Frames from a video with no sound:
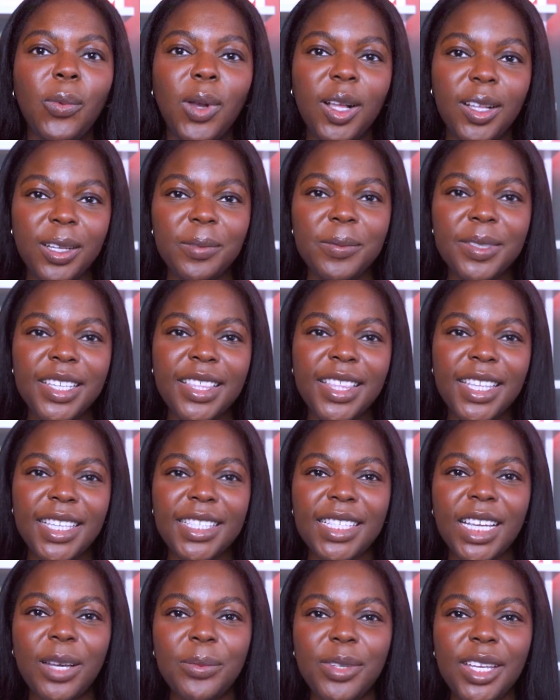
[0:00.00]
Welcome to
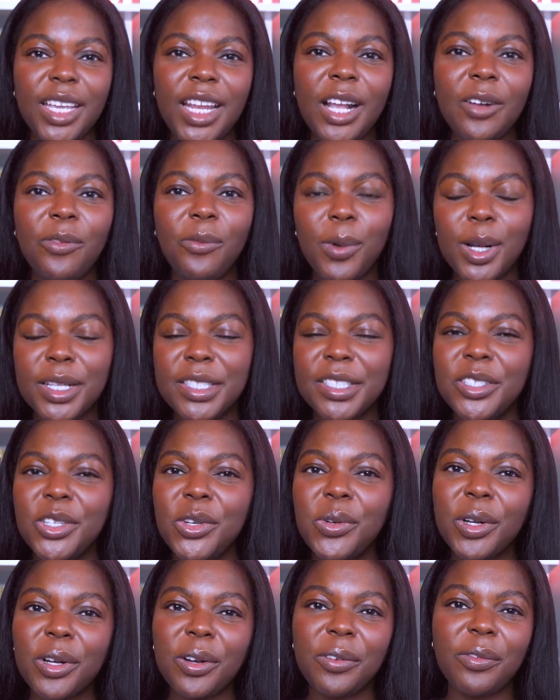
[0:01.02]
this update of What's
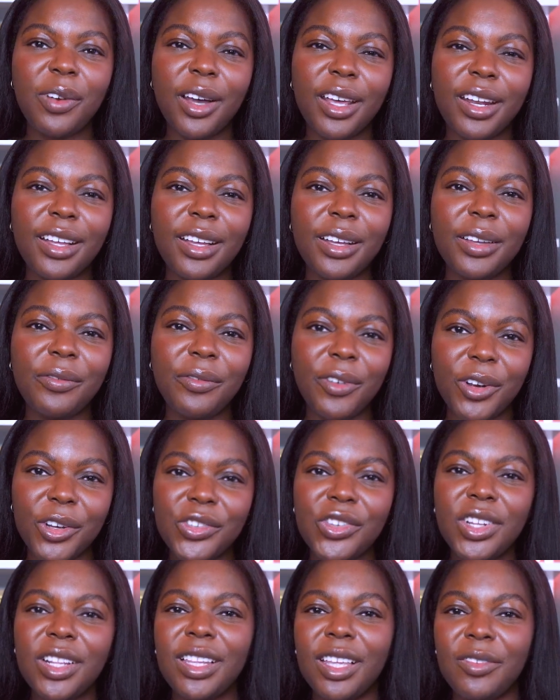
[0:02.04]
New in Grafana
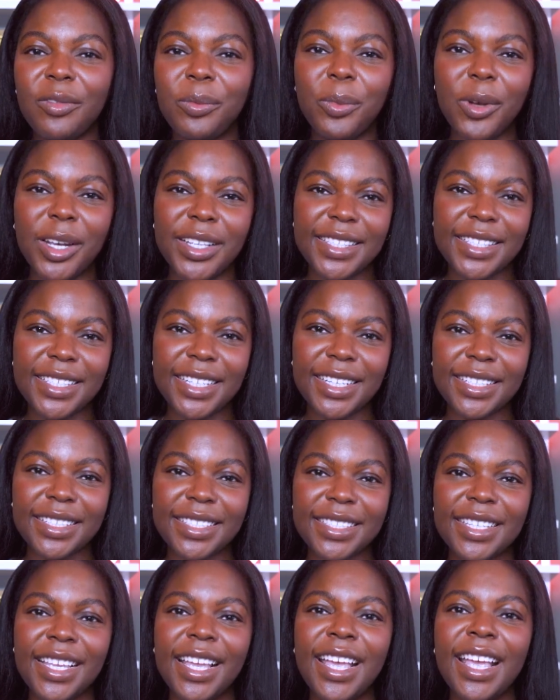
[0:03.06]
version
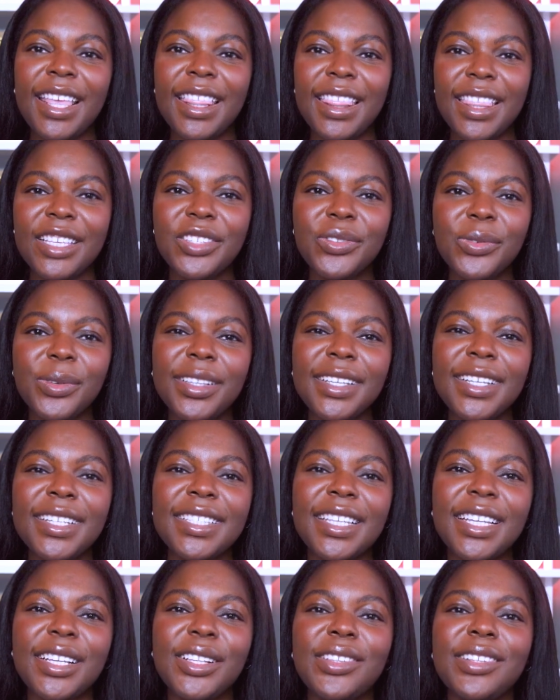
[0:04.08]
11.6. This
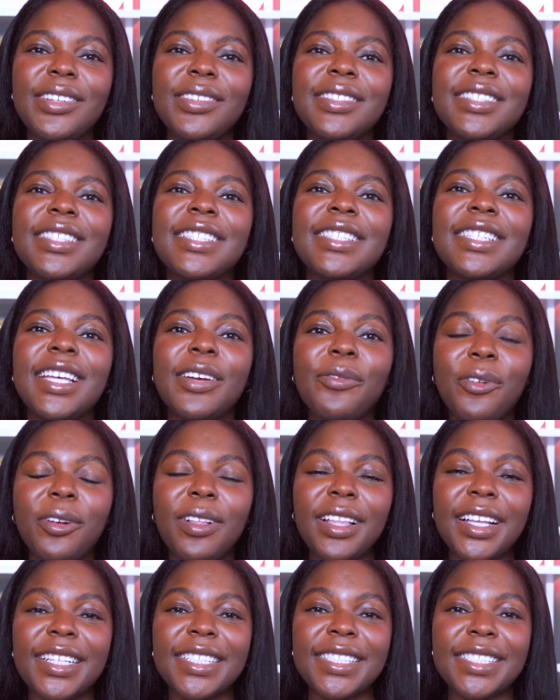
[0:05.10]
release includes
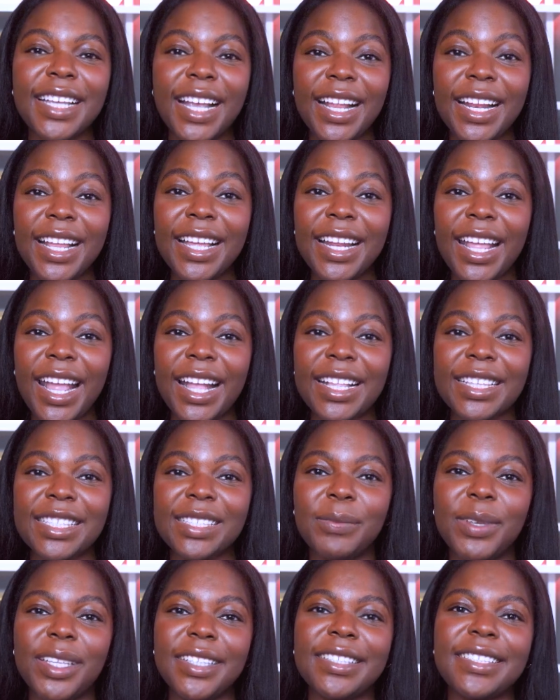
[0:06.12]
several exciting
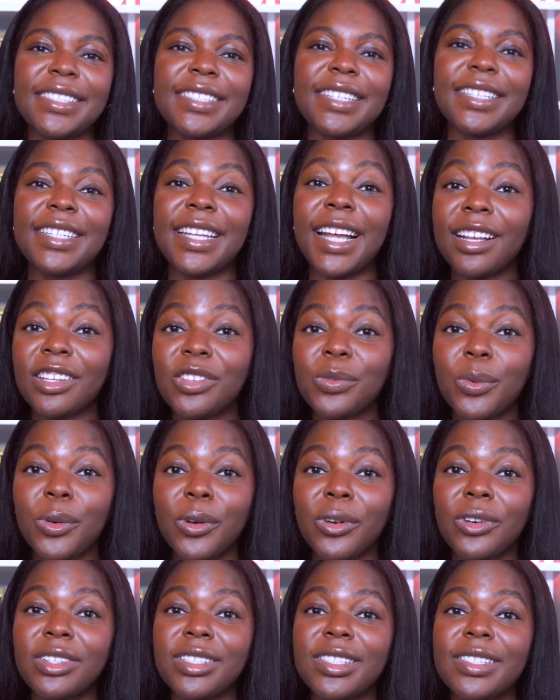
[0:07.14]
enhancements to
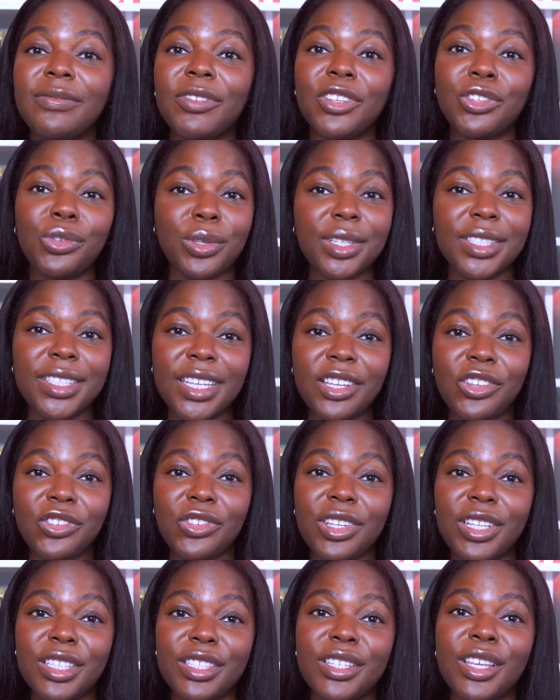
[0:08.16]
dashboards,
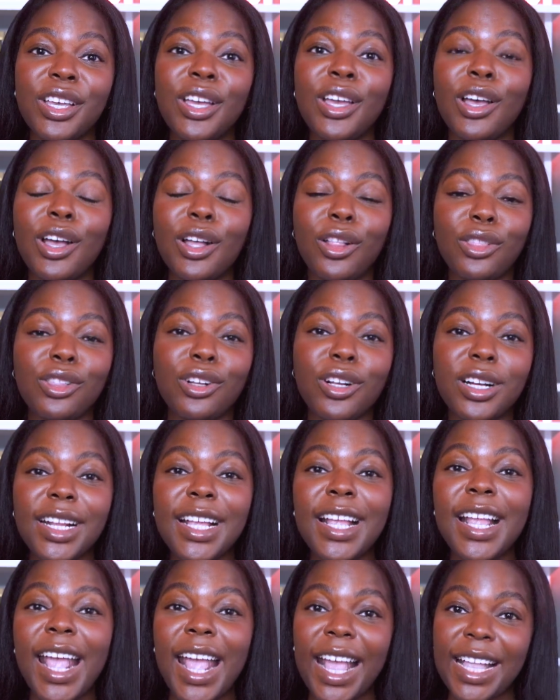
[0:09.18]
visualizations,
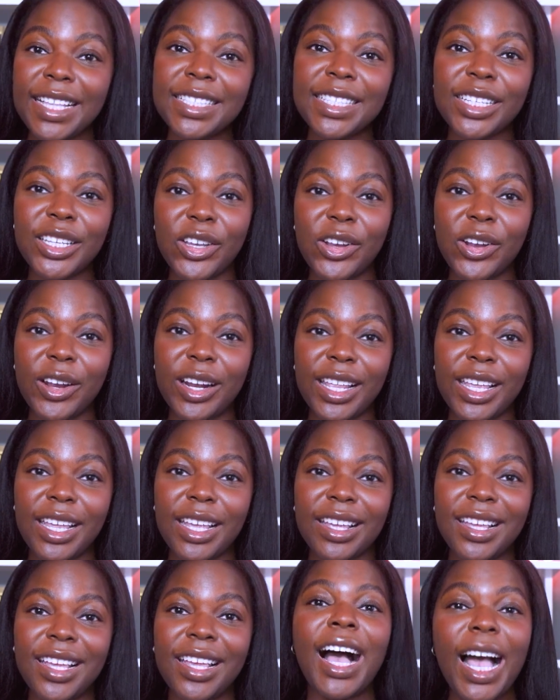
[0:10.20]
alerting, and
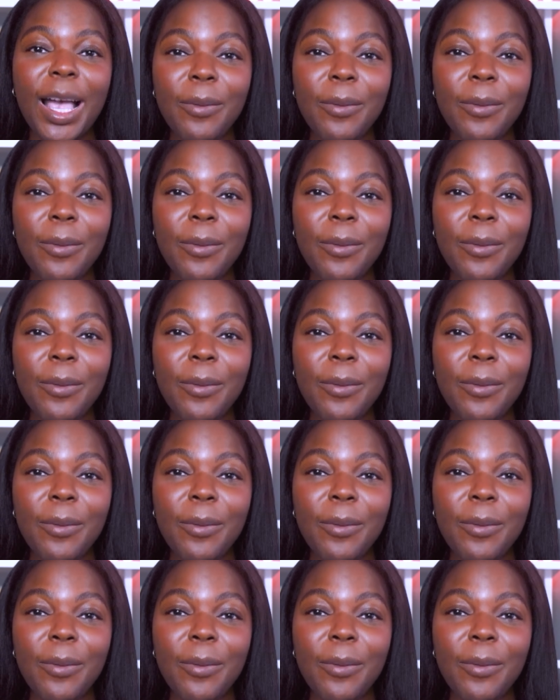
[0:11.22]
security.